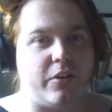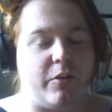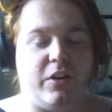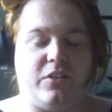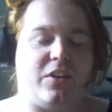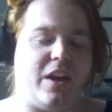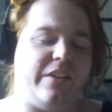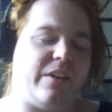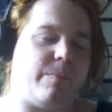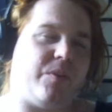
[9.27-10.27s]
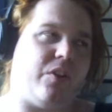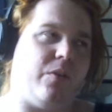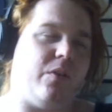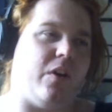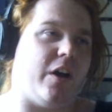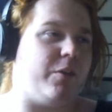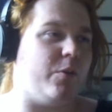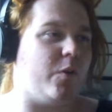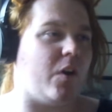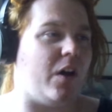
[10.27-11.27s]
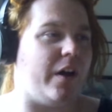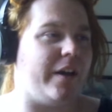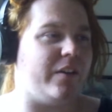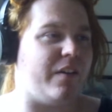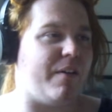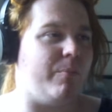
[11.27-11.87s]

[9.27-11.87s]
in today's episode, I thought I'd,